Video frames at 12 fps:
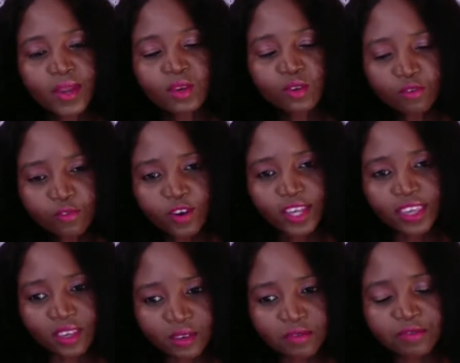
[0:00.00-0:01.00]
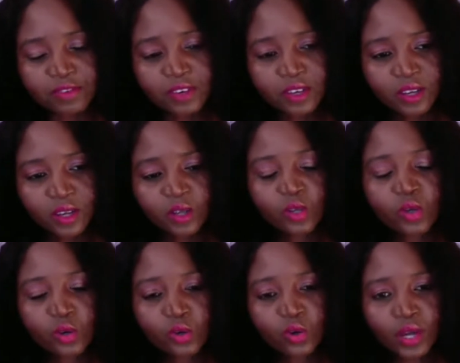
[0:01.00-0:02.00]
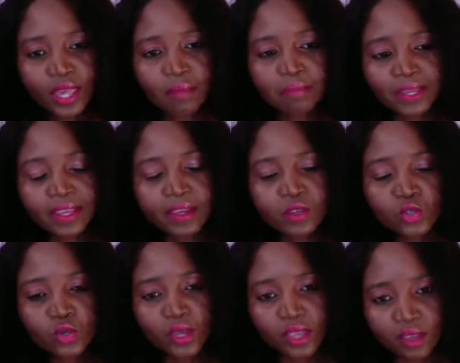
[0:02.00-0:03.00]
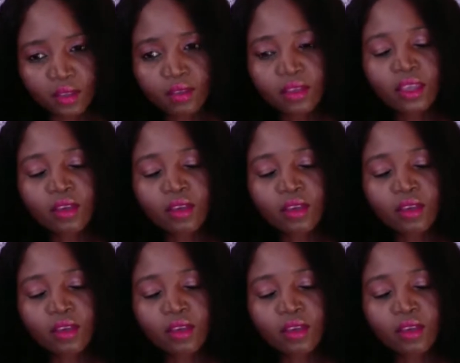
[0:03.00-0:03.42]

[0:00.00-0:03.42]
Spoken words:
you forgive, you can begin to heal